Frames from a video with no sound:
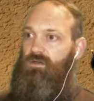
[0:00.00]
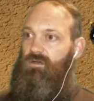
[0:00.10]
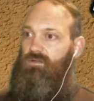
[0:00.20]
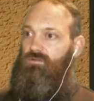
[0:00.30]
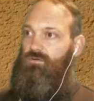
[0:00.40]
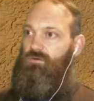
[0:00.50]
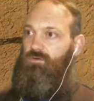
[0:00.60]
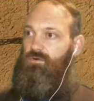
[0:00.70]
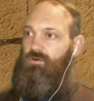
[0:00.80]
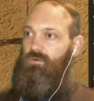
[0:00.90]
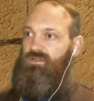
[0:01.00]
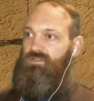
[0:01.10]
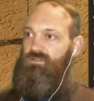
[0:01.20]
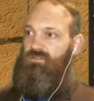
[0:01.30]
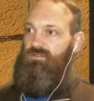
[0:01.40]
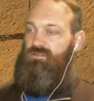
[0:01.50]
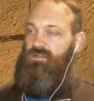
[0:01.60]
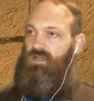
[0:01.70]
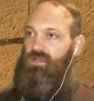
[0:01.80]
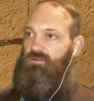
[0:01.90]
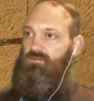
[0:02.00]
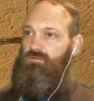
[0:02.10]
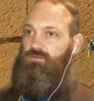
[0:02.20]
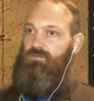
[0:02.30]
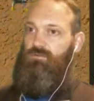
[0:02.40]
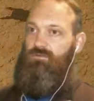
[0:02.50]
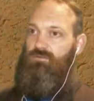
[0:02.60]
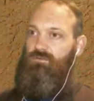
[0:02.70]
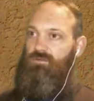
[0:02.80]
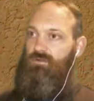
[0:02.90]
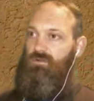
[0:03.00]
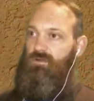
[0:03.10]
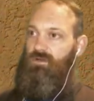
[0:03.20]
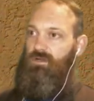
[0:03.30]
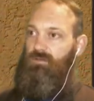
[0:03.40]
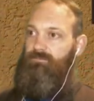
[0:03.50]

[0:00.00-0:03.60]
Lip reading: Your request is handled. Okay.